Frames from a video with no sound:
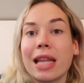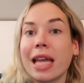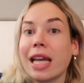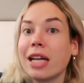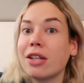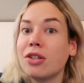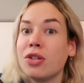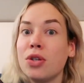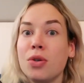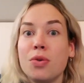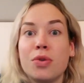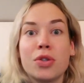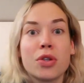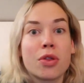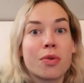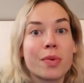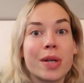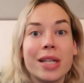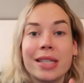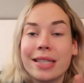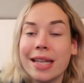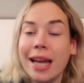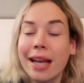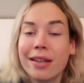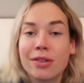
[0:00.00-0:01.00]
like two to
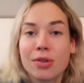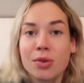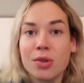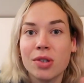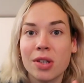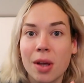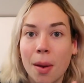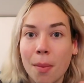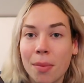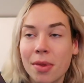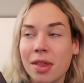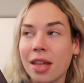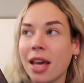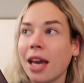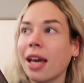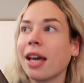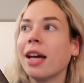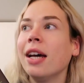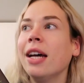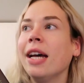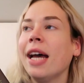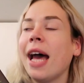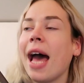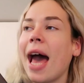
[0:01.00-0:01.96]
three days or something